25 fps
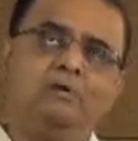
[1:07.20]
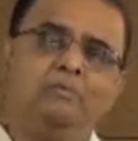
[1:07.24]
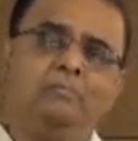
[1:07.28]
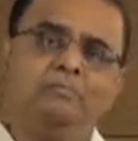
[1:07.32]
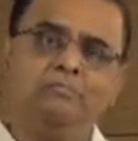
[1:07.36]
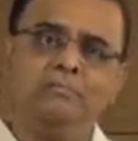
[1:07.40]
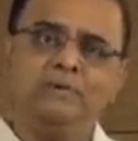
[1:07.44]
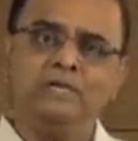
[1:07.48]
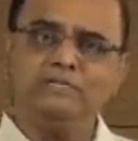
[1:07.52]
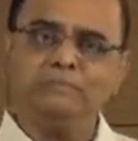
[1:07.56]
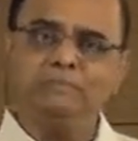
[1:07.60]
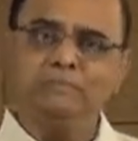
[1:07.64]

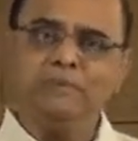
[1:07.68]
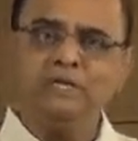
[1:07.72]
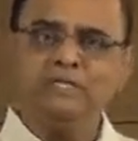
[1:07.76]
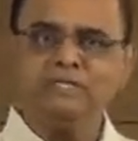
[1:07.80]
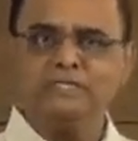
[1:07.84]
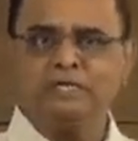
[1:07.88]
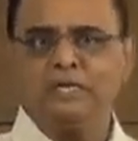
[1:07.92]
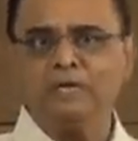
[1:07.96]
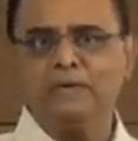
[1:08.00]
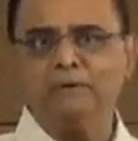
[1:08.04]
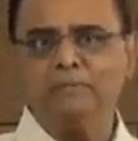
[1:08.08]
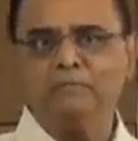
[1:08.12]

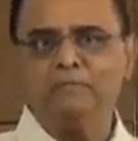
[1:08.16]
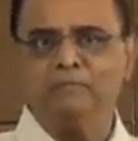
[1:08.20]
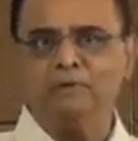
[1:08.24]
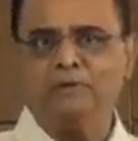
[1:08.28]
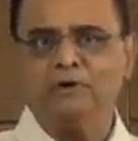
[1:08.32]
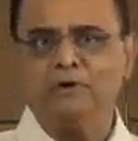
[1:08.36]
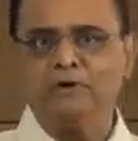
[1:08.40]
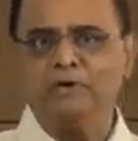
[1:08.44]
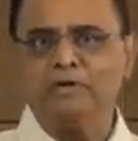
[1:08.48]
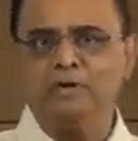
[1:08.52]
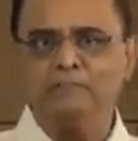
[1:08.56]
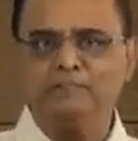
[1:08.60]
mesmerism
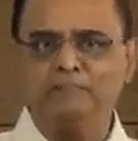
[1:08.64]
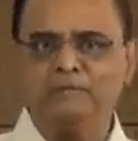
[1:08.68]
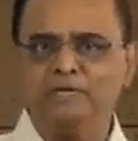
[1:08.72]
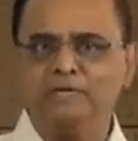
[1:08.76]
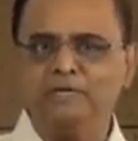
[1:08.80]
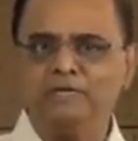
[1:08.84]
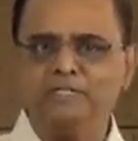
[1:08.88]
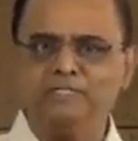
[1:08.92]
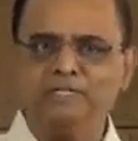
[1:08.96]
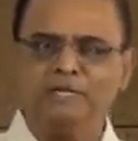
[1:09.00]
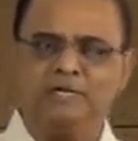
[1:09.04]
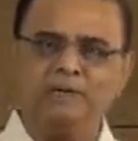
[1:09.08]
or
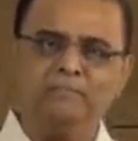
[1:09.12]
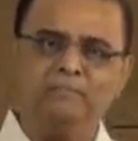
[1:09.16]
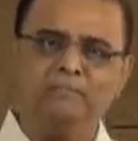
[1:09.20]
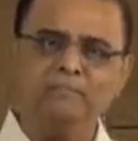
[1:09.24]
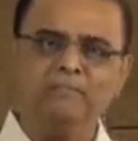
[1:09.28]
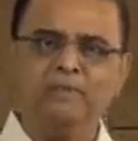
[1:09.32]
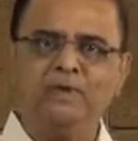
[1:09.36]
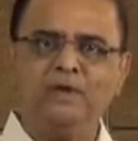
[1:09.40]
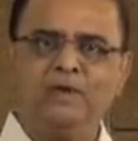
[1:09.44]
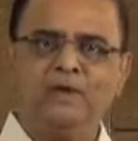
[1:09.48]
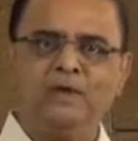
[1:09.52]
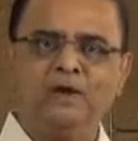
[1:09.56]

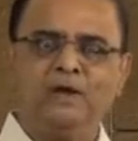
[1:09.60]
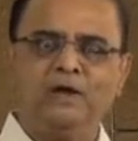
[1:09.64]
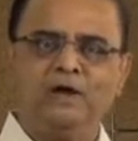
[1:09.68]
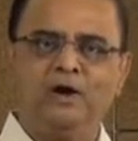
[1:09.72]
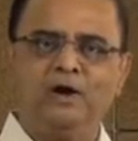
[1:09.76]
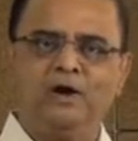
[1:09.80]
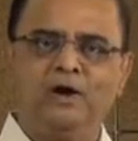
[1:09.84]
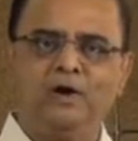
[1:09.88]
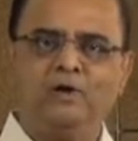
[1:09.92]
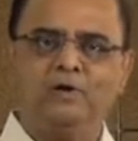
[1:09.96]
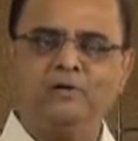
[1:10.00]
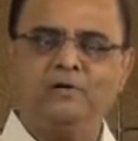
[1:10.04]
hypnotism,
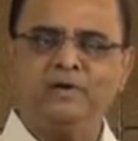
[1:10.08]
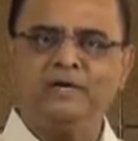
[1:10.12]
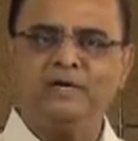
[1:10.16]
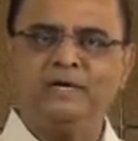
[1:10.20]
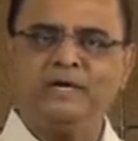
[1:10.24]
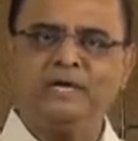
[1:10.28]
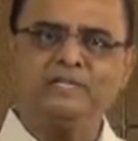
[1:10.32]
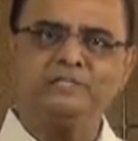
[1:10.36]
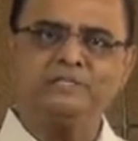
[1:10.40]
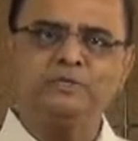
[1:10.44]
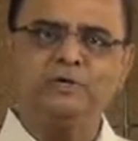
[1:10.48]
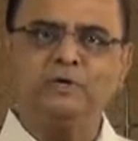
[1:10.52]
or it
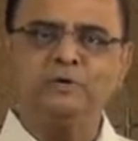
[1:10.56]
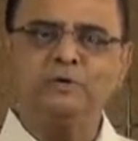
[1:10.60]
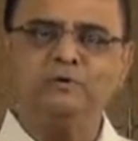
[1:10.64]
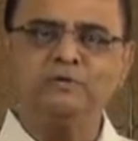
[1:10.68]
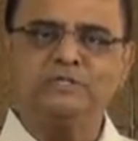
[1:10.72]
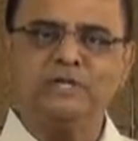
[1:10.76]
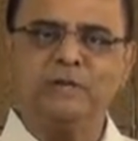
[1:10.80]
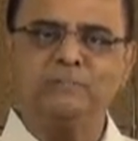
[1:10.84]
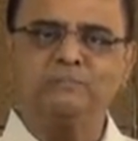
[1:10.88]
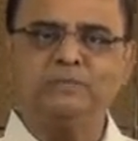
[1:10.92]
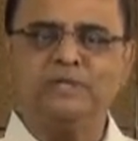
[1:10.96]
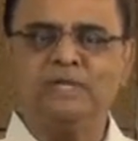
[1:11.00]
has to do
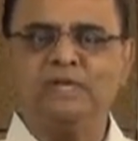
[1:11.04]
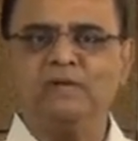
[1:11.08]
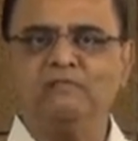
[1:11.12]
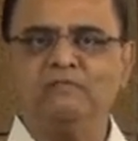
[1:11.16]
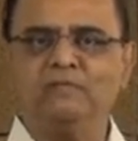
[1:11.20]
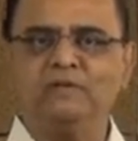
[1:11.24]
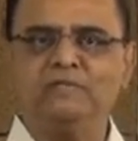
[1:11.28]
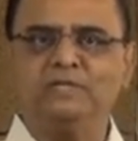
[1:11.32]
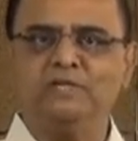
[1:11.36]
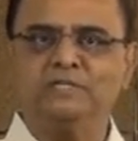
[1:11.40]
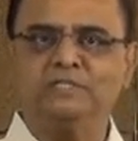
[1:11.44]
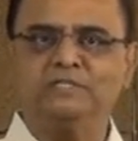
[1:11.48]
something
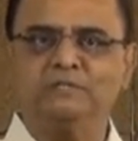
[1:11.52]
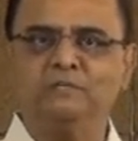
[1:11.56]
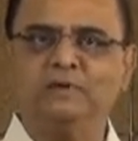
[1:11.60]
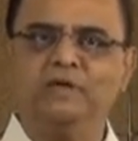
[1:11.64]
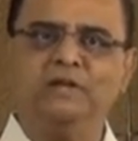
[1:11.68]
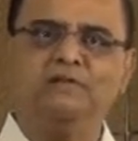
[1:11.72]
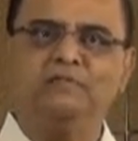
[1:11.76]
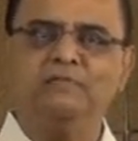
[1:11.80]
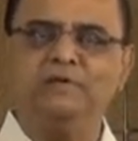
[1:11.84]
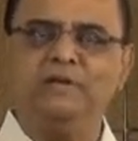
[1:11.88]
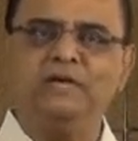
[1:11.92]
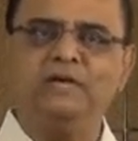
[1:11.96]
which is
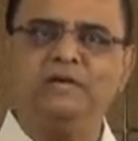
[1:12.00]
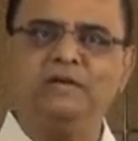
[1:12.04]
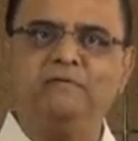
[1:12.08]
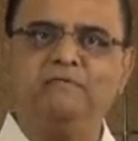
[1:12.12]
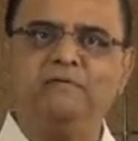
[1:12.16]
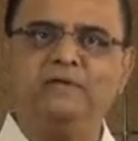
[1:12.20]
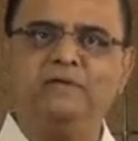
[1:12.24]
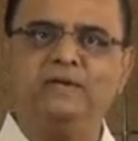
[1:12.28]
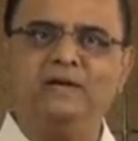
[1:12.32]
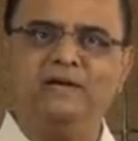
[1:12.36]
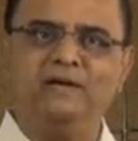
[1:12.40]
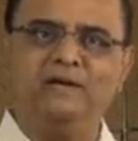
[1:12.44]
very, very
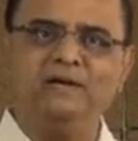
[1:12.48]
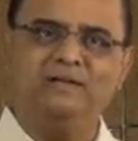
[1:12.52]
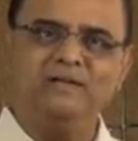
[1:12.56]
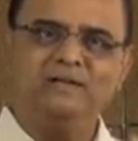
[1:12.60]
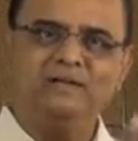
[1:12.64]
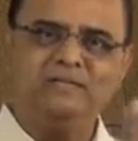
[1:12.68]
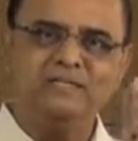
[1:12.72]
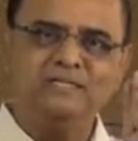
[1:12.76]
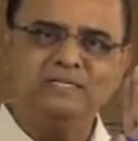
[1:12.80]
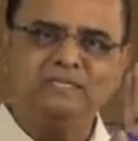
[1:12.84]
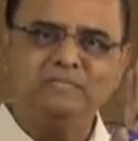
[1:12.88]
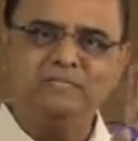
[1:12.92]
difficult.
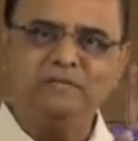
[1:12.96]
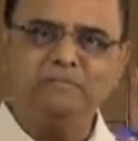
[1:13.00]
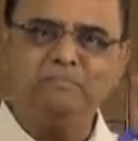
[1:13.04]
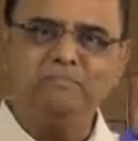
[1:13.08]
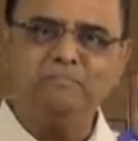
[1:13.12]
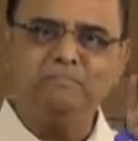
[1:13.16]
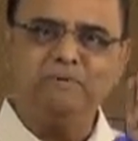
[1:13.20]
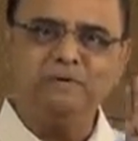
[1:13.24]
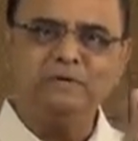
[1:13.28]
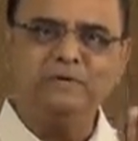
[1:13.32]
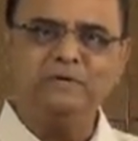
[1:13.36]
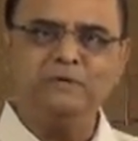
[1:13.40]

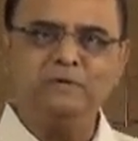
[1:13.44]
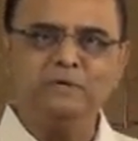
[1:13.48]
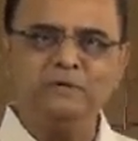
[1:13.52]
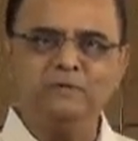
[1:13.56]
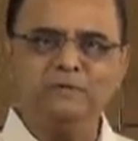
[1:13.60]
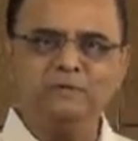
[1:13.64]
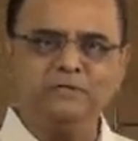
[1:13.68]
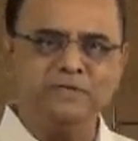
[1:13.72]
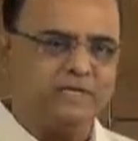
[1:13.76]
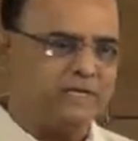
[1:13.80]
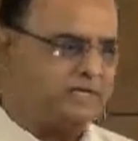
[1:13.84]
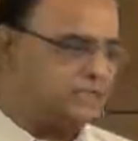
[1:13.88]
Simple
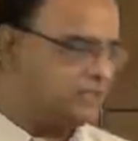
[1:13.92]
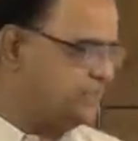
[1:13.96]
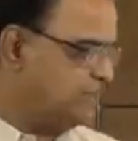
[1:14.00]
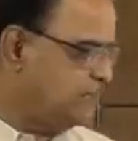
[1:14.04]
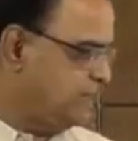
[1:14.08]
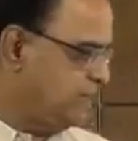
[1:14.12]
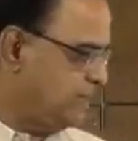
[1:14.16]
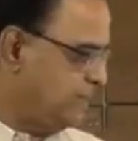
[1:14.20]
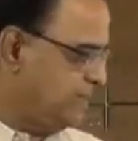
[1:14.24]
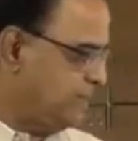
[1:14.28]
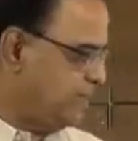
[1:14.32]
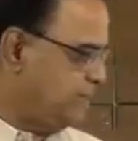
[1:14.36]
truth is
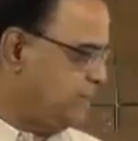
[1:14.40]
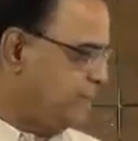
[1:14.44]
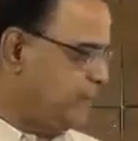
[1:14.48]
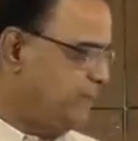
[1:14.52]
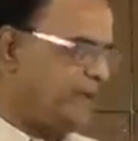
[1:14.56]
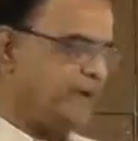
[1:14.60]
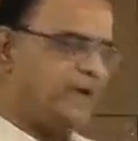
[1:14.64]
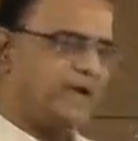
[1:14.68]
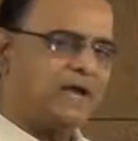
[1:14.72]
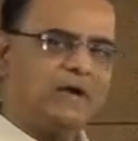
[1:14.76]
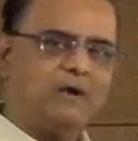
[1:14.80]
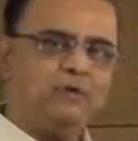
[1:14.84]

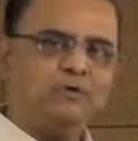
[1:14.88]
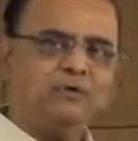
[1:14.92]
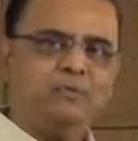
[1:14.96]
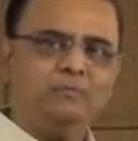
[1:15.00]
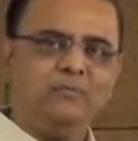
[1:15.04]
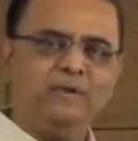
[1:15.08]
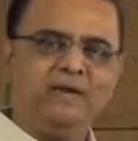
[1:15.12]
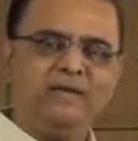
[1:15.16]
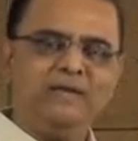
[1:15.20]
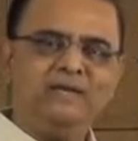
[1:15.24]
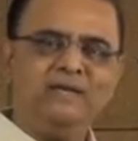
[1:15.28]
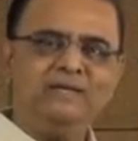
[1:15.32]
we have to
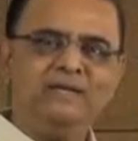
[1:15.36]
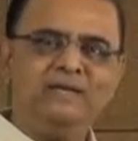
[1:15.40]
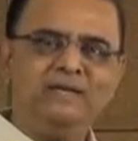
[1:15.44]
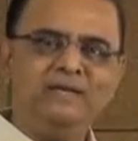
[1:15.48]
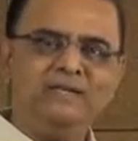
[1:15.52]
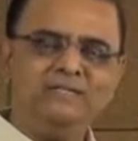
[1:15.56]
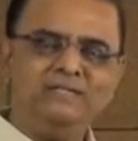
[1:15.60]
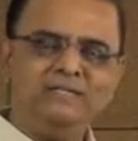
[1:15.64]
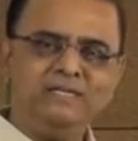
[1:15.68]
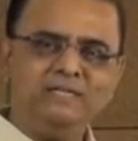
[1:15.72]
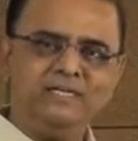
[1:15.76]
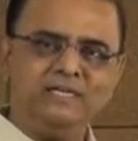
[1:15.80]
be
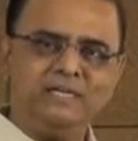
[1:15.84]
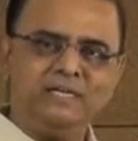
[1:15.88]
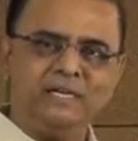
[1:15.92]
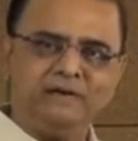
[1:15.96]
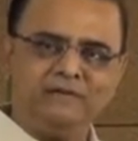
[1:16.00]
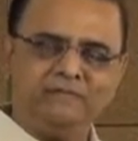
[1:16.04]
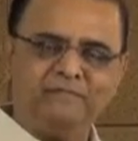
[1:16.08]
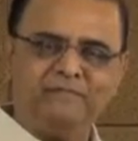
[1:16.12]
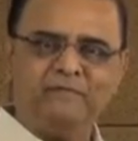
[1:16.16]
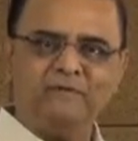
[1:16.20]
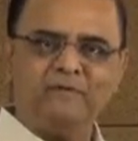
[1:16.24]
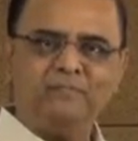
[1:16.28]
intelligent
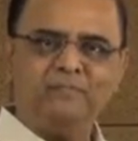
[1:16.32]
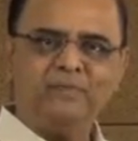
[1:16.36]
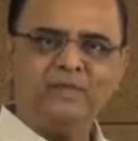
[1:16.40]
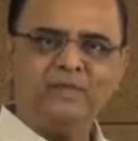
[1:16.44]
enough.